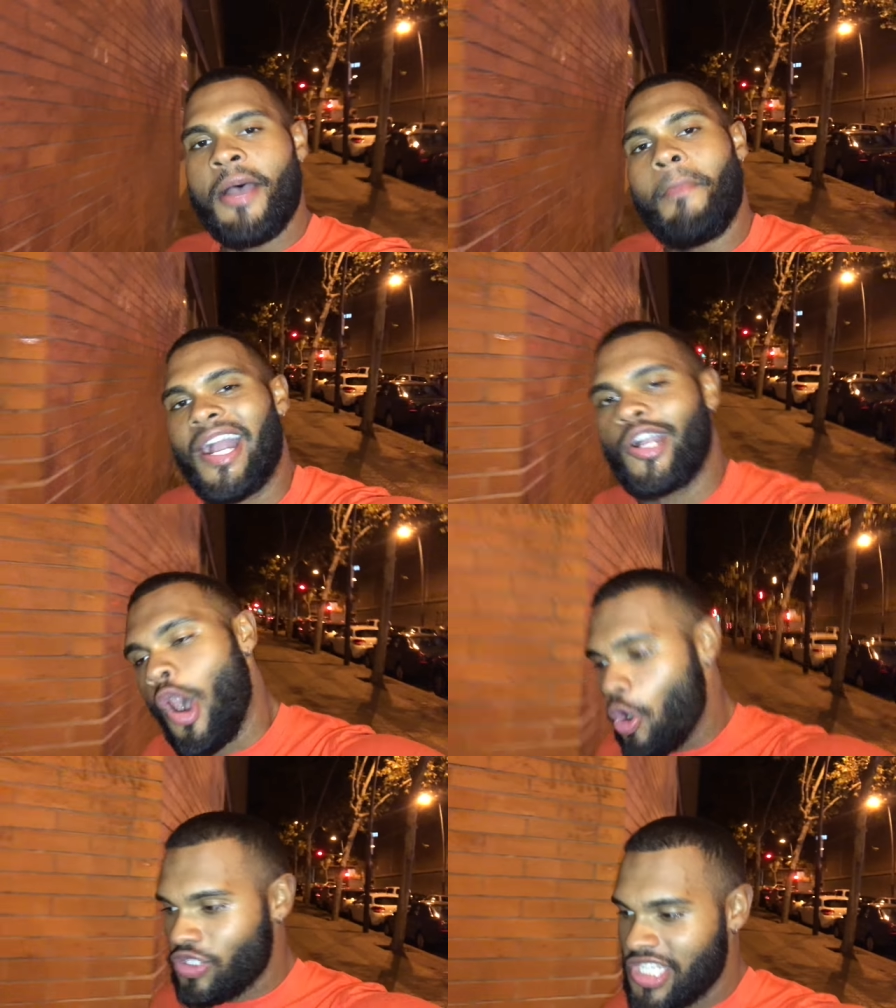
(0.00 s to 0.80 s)
my
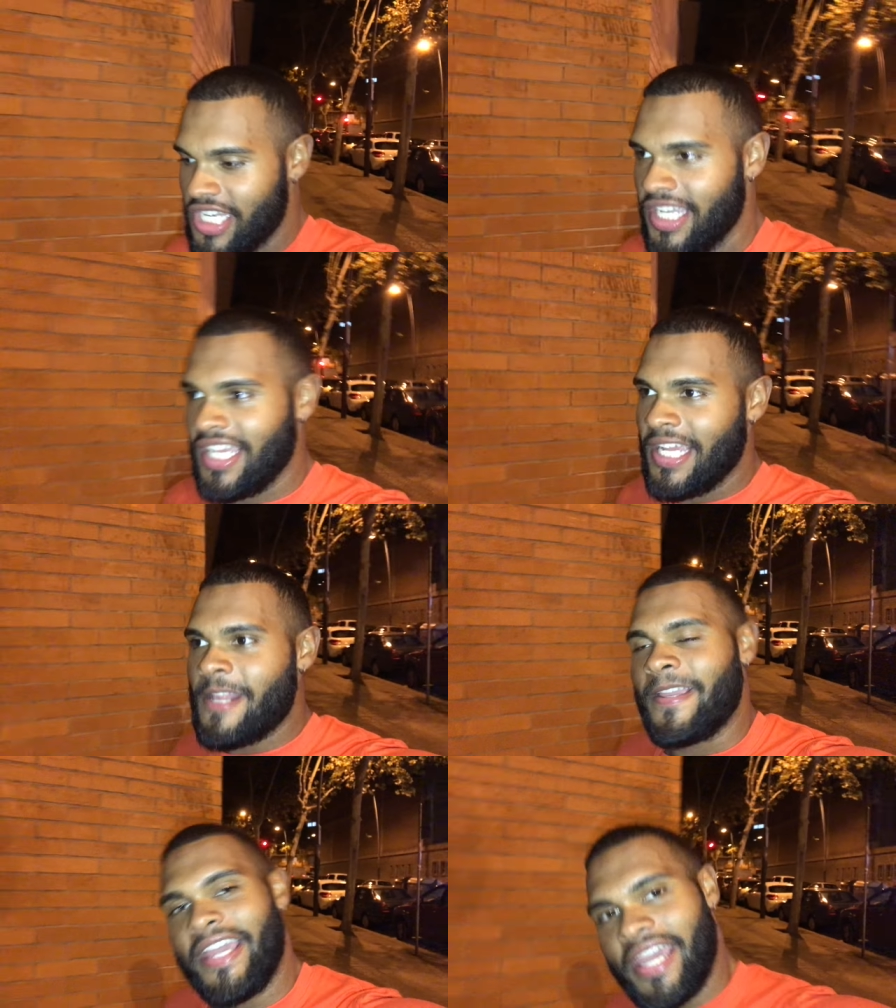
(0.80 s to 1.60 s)
coach.
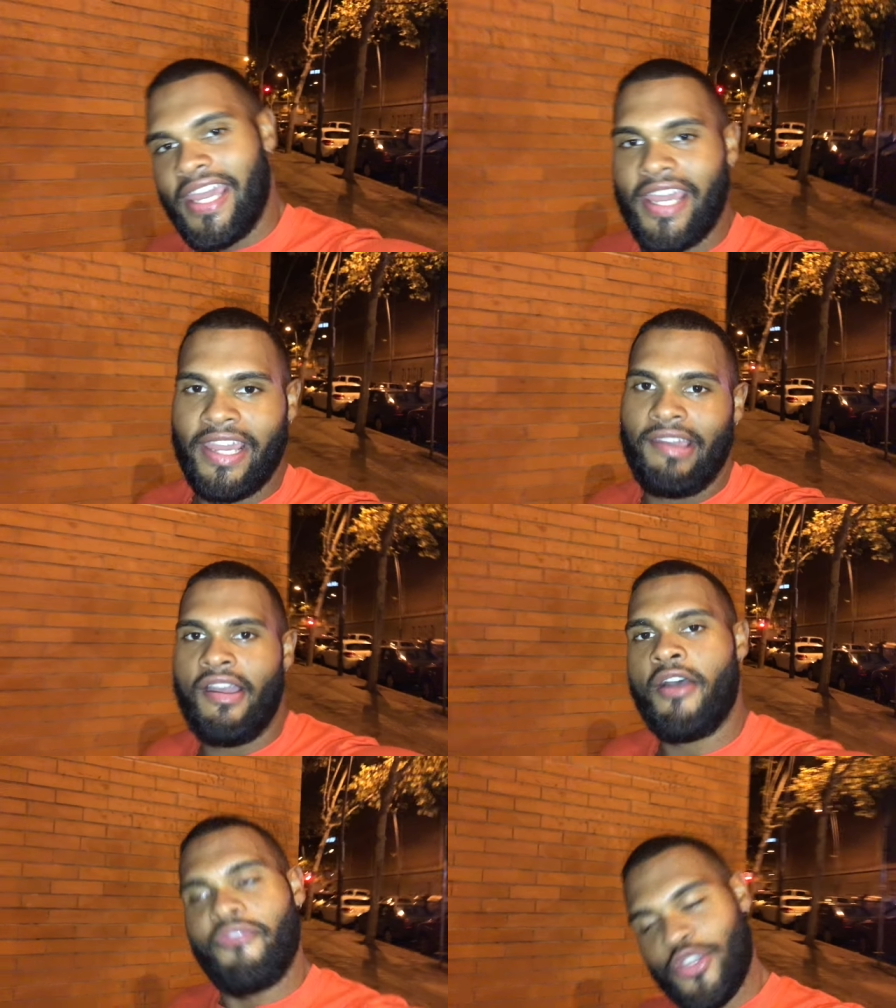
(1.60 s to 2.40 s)
Yeah,
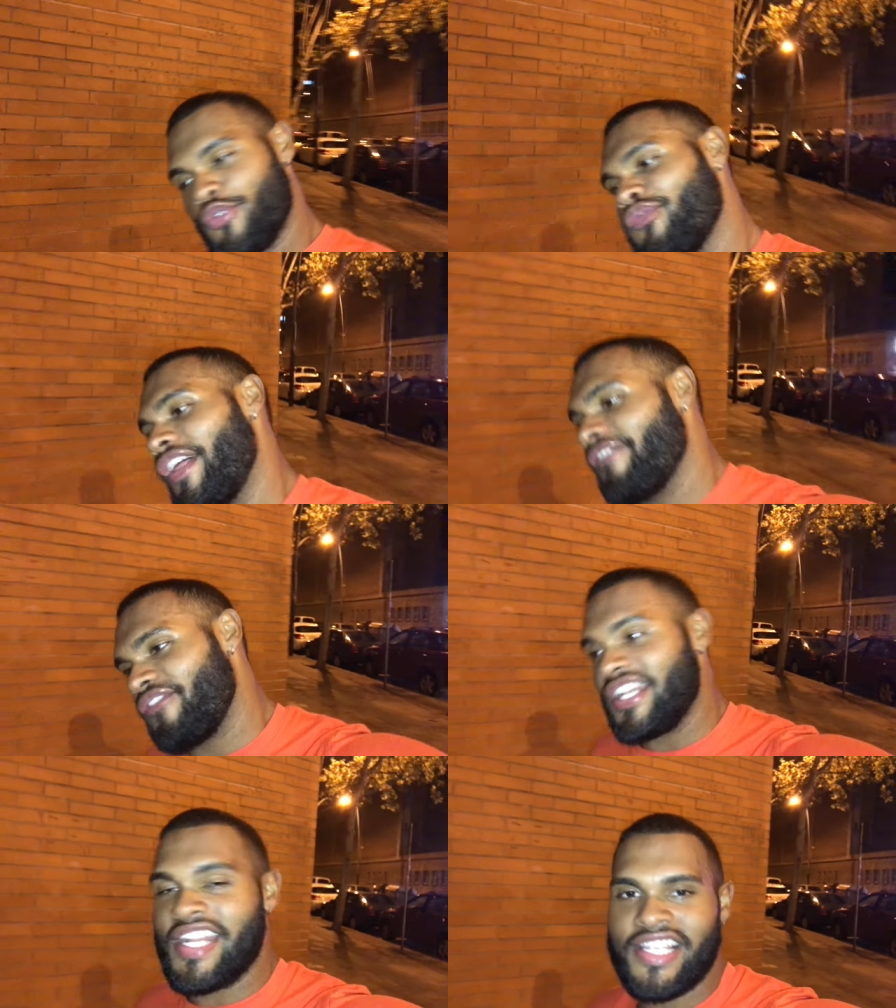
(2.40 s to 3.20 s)
official flight
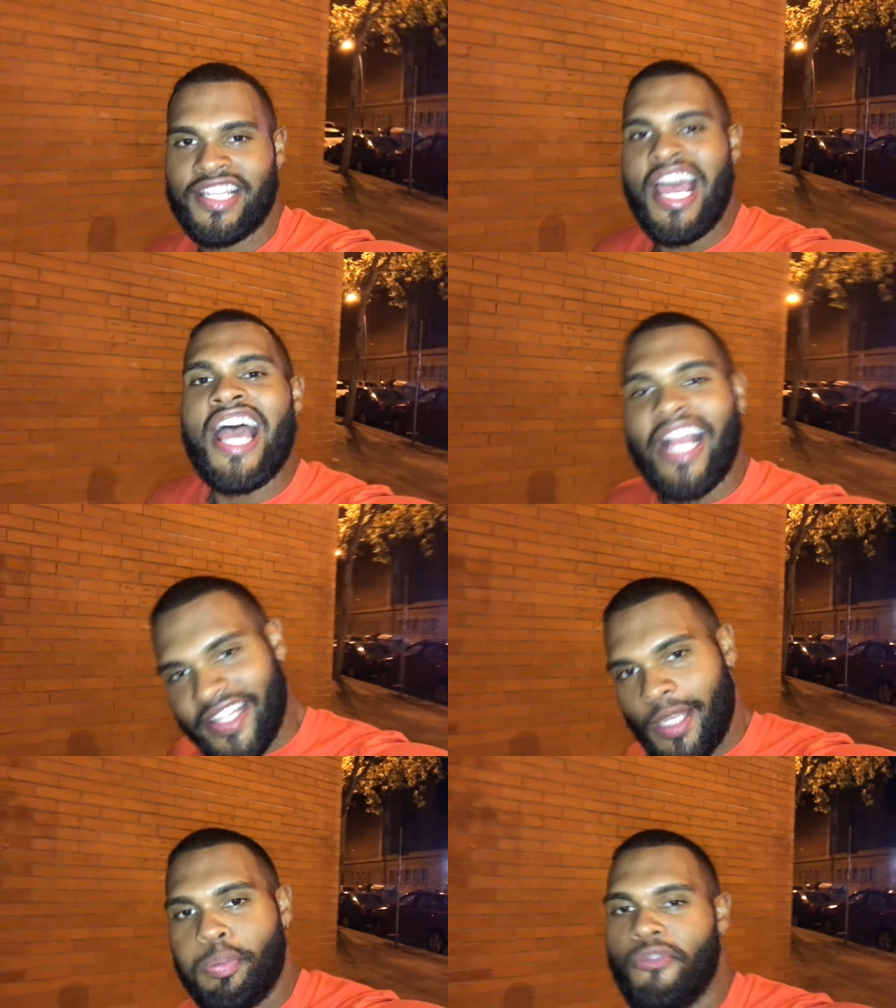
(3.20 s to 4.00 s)
fitness. Got
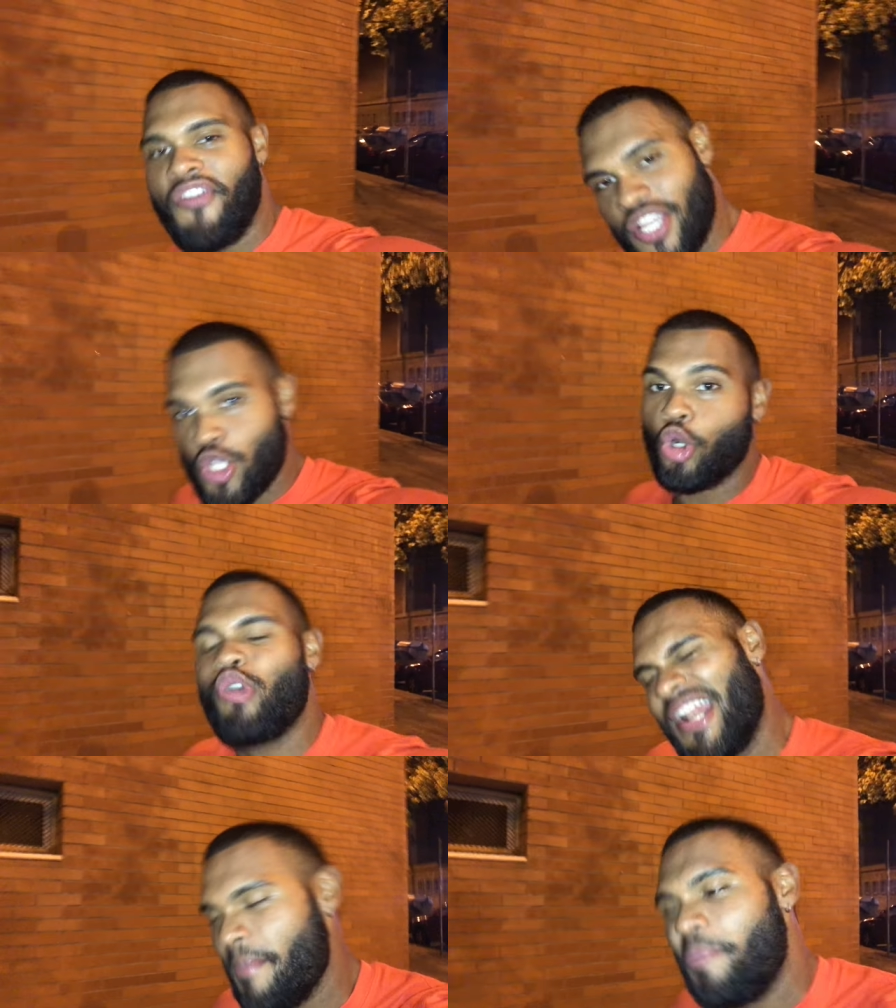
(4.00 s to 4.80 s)
that professional
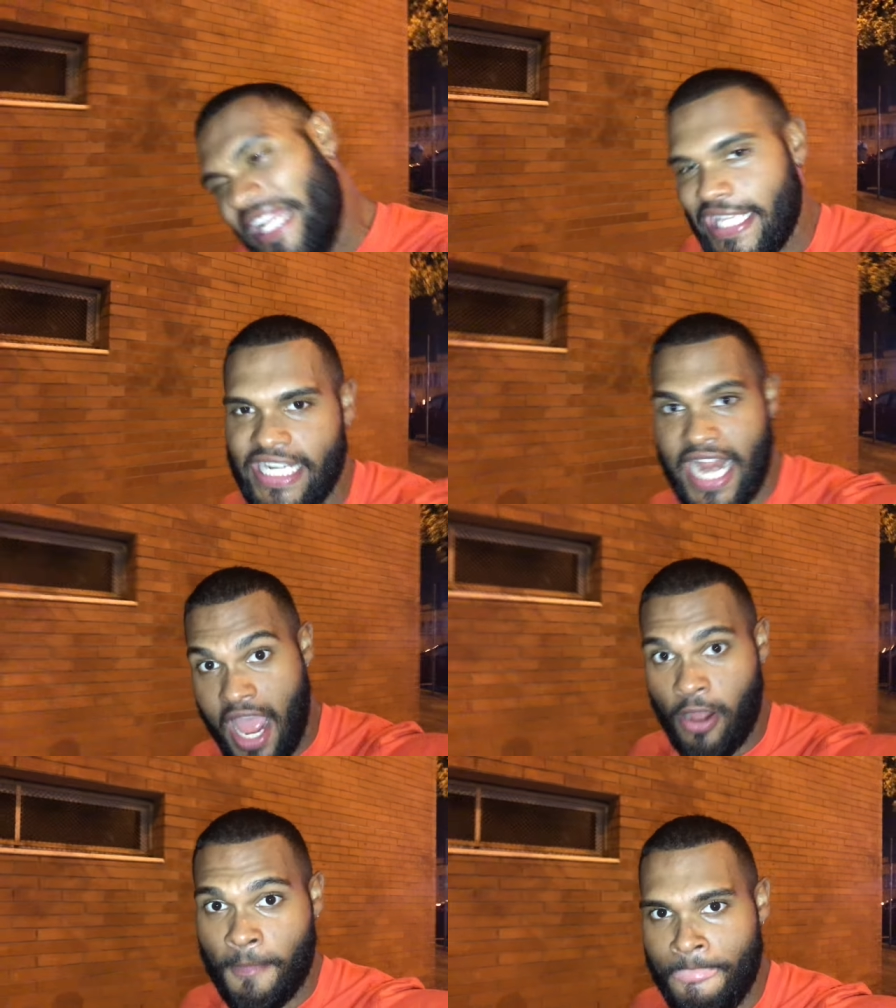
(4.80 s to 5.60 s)
credibility
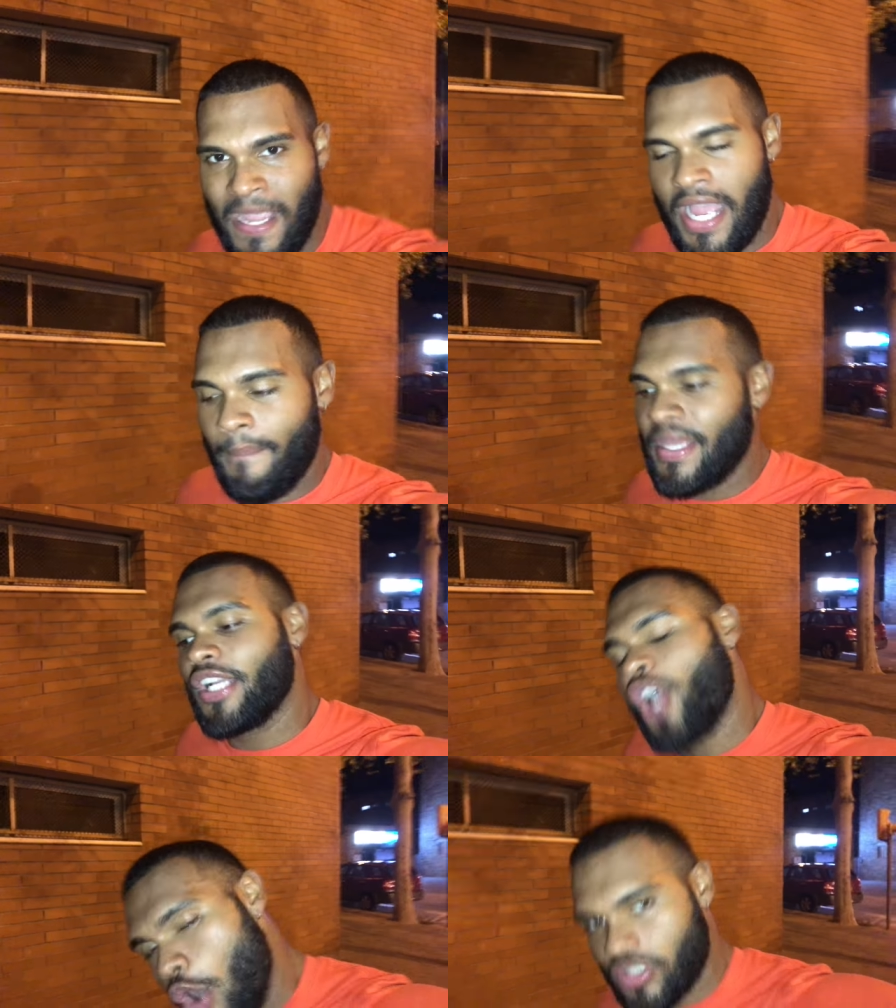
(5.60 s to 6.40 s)
now. I'm being
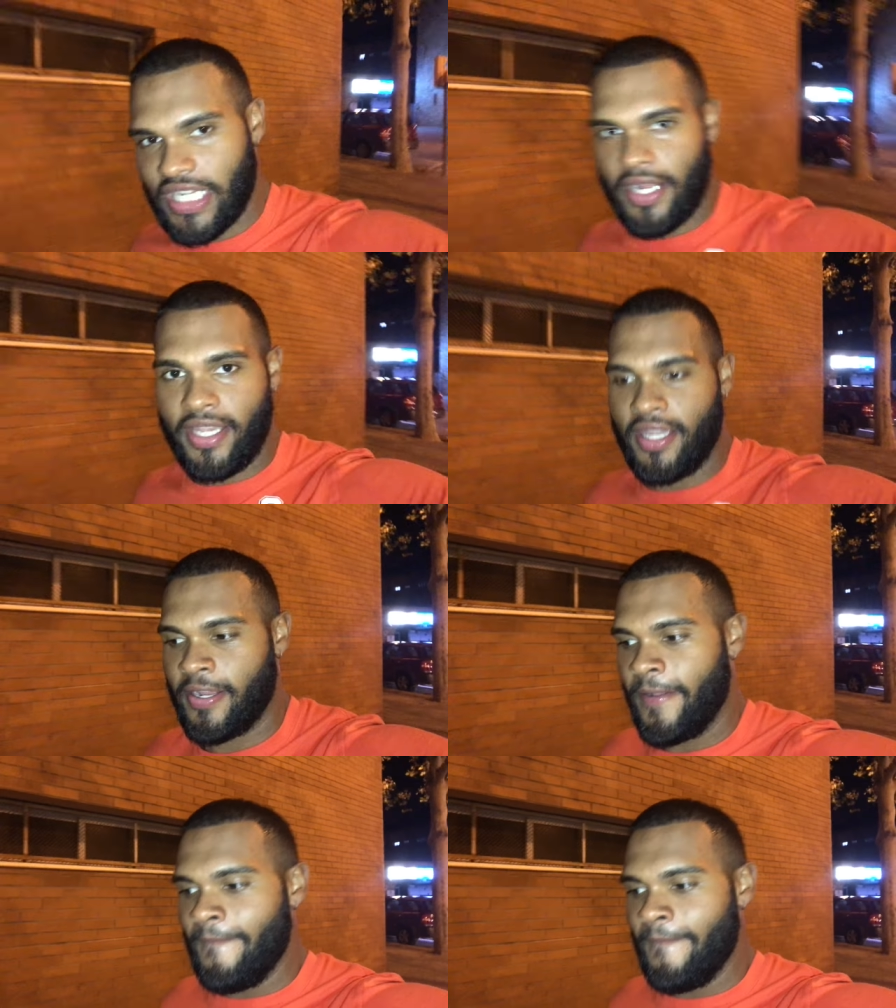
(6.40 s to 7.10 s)
coached out here.